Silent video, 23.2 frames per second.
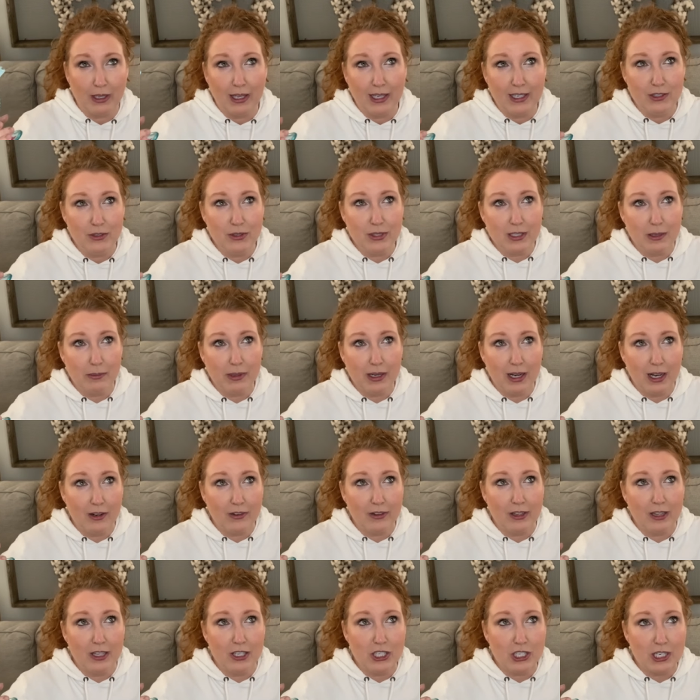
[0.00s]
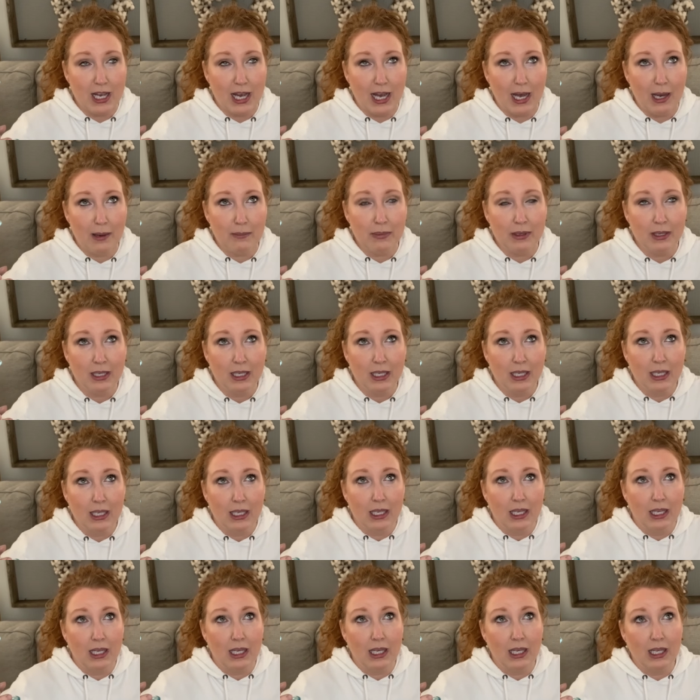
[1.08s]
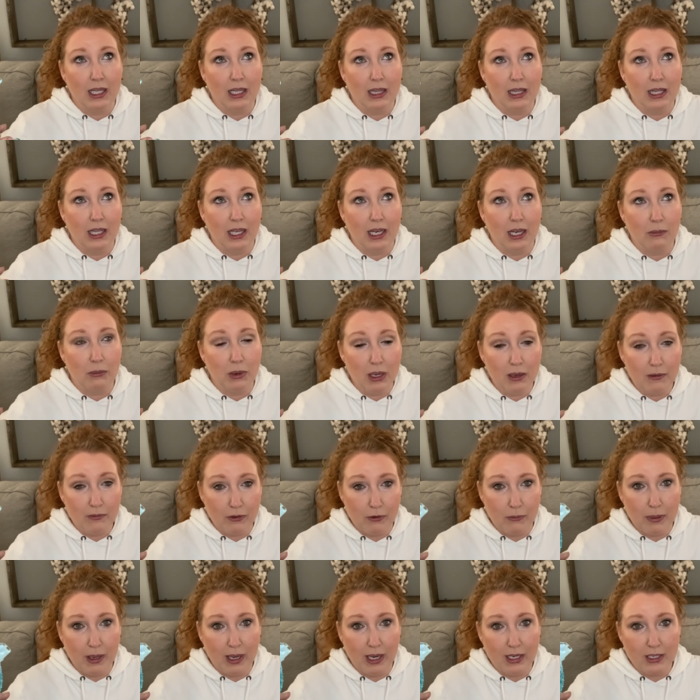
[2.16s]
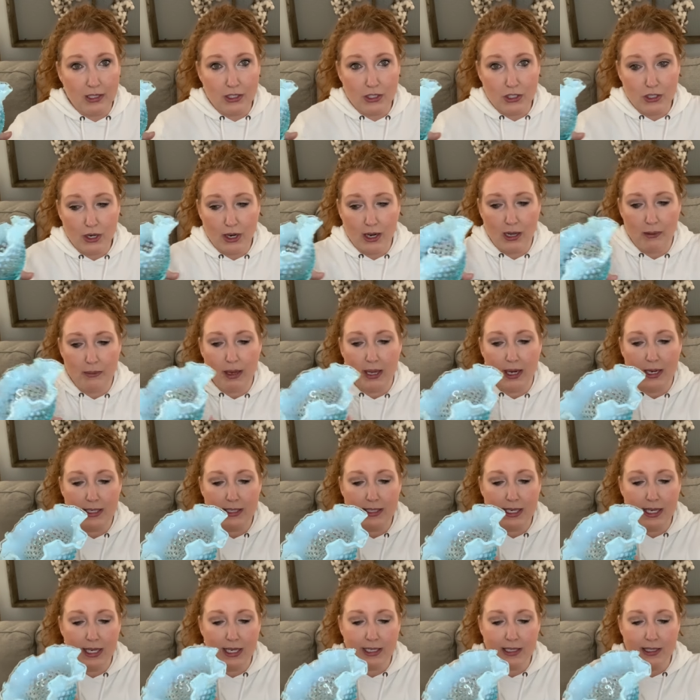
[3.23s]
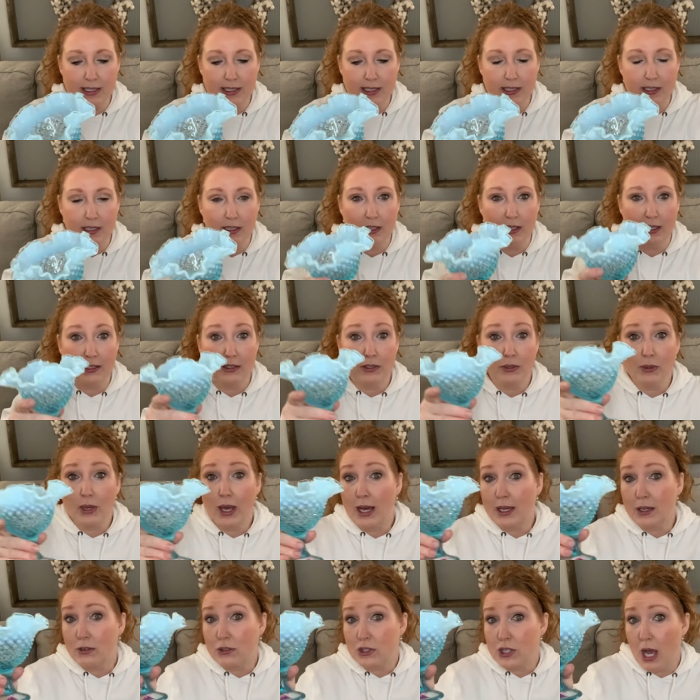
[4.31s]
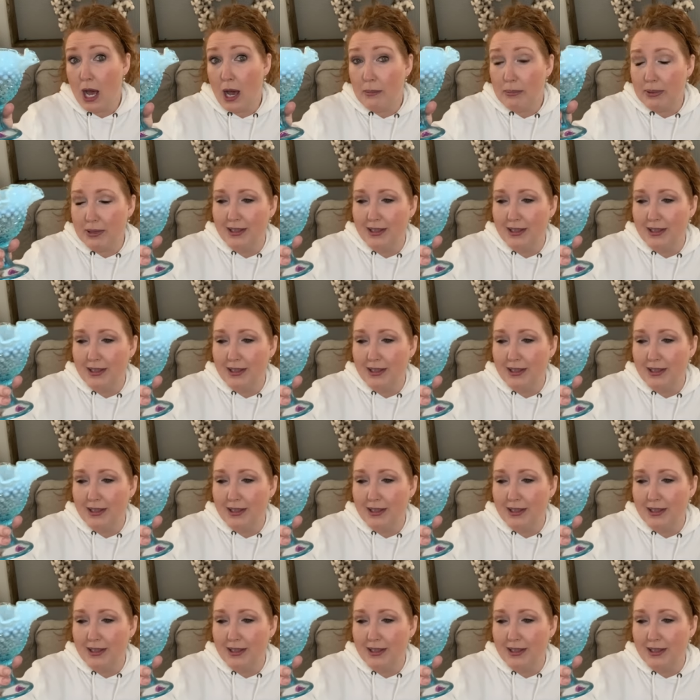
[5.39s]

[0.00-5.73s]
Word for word: I do something out in the shop and then I'm waiting for paint to dry. I'm at a standstill and so I go shop.